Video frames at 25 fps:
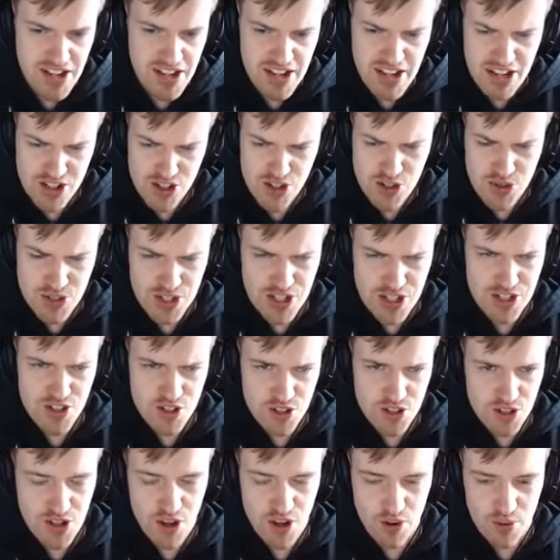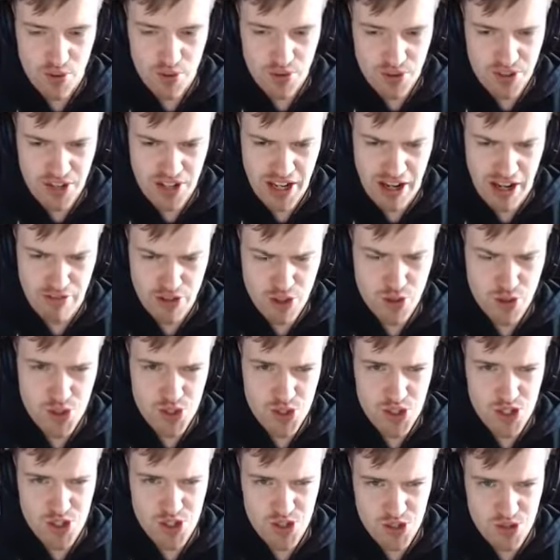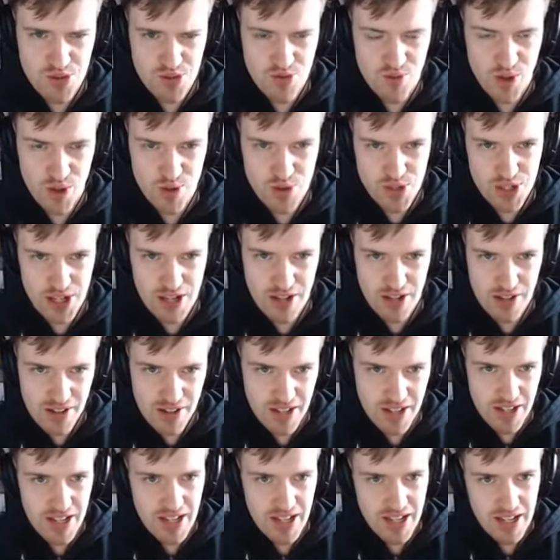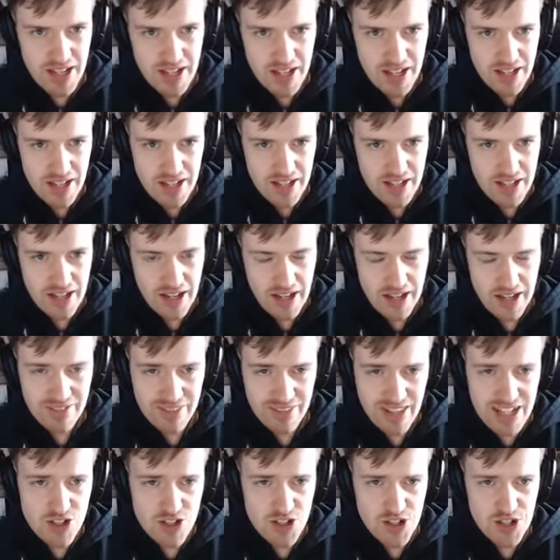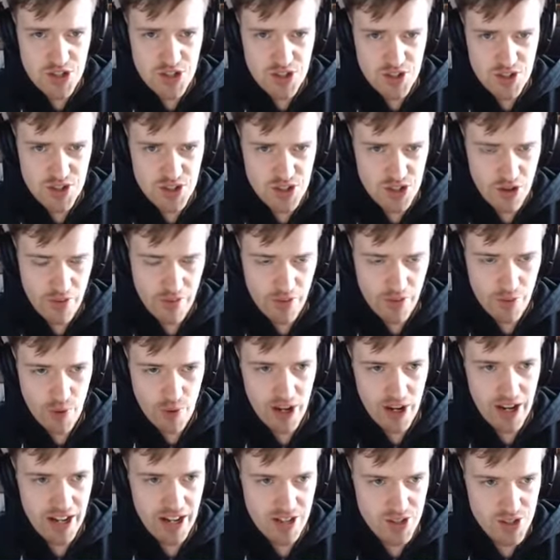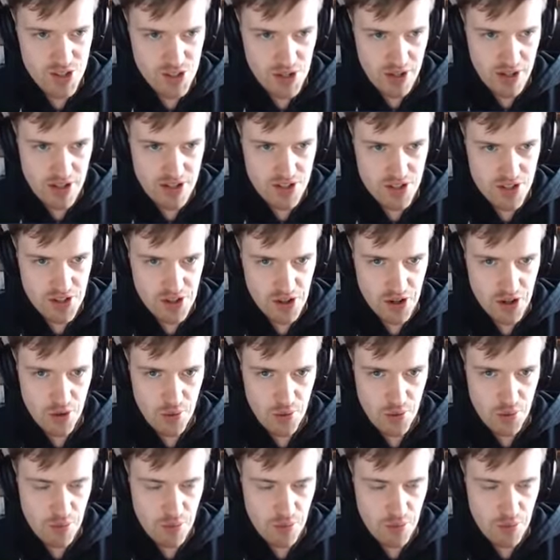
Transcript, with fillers: yes, you did just co count your sister's boat again. And less distance on the right-hand side, so,